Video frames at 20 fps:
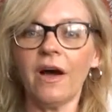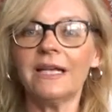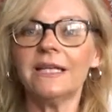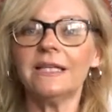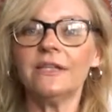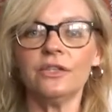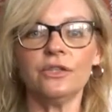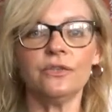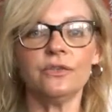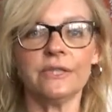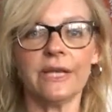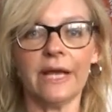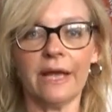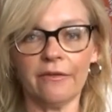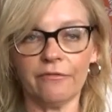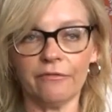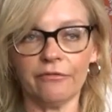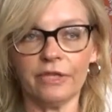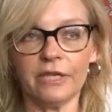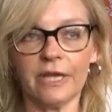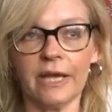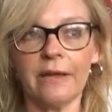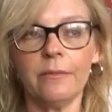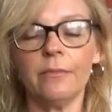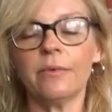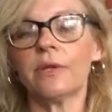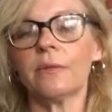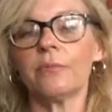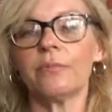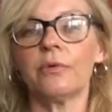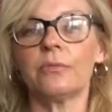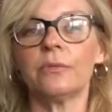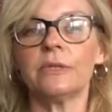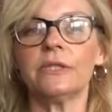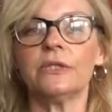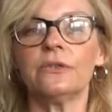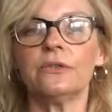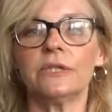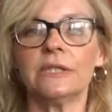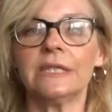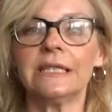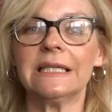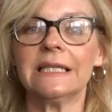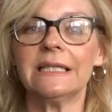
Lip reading: I didn't use it every day, but I probably used it at